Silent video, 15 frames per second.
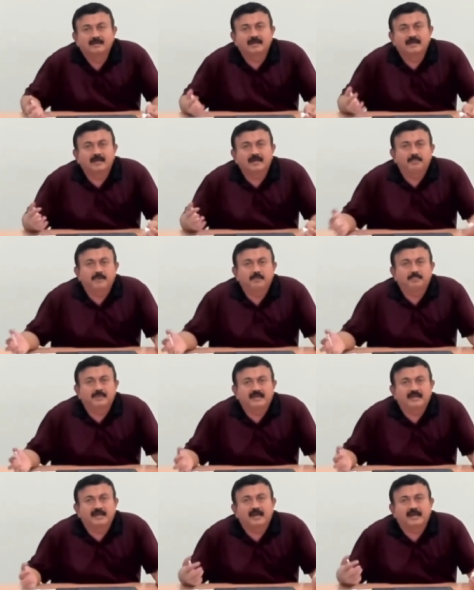treat people
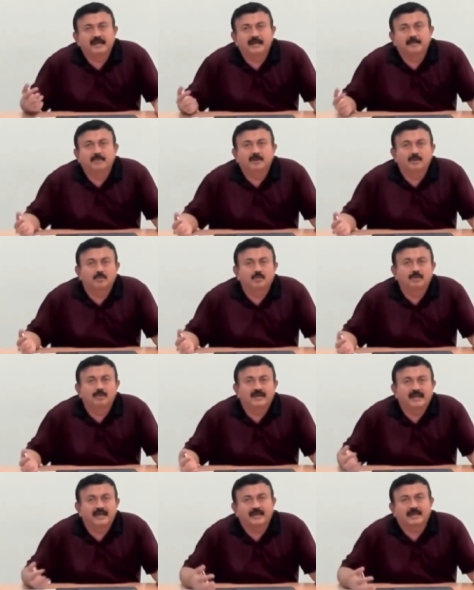in our
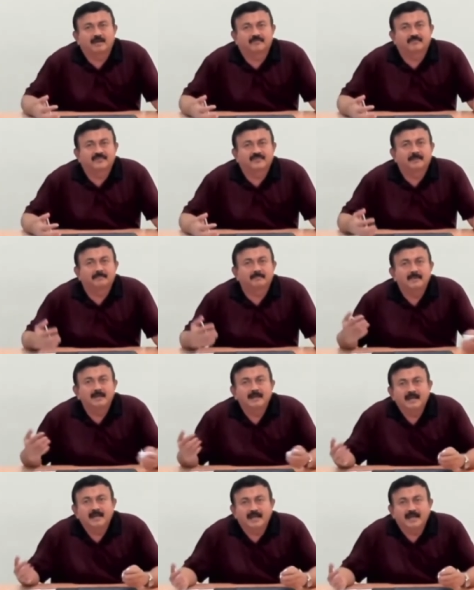neighborhood, take care of them,